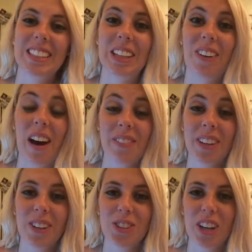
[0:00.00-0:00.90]
so I'm
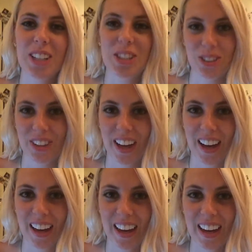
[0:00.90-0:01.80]
going to go try and do
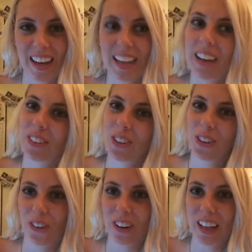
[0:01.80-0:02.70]
that and I'm going to
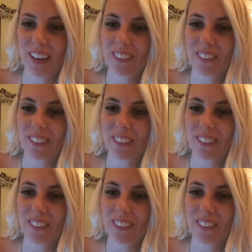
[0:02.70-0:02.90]
record it